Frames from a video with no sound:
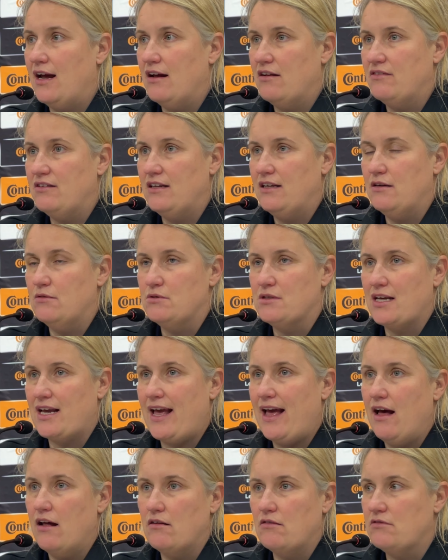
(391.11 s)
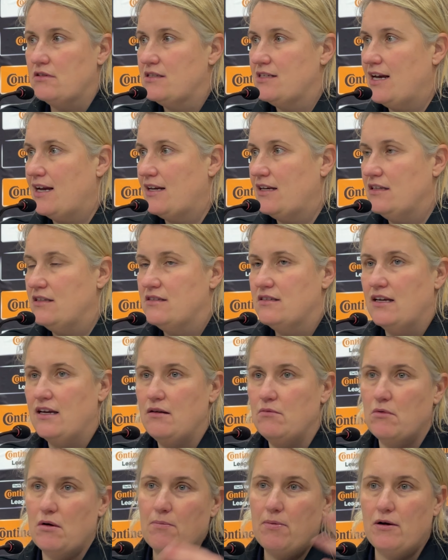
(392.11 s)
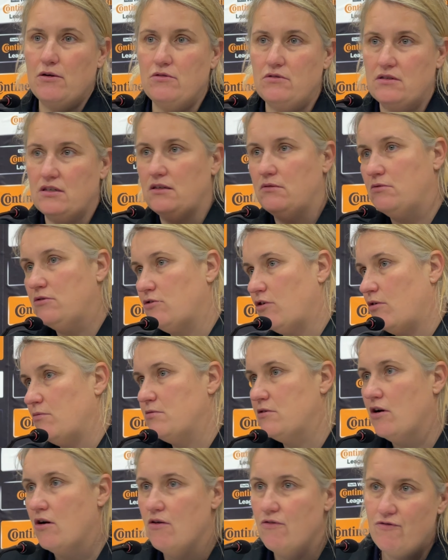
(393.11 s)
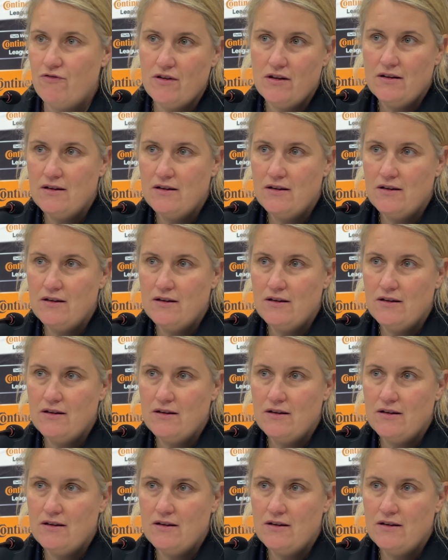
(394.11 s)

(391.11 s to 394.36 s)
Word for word: I think it was a counter attacking team where both teams dropped off,